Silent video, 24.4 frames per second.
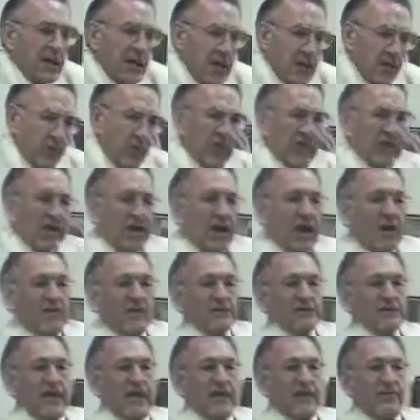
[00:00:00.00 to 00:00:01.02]
And what did he
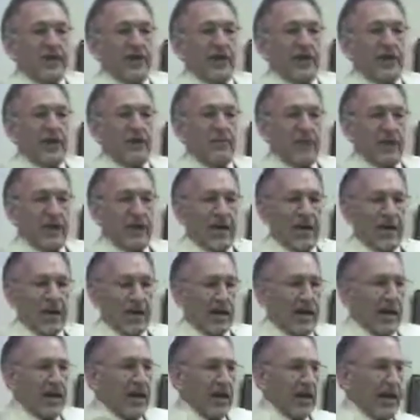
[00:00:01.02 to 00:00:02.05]
all say about he being
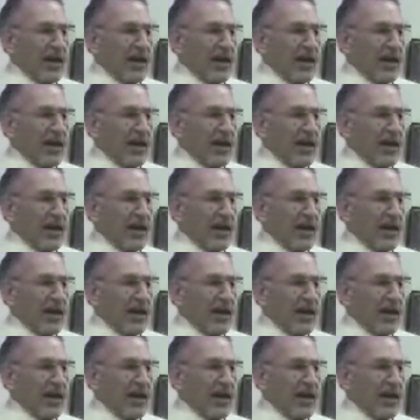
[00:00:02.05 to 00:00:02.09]
here?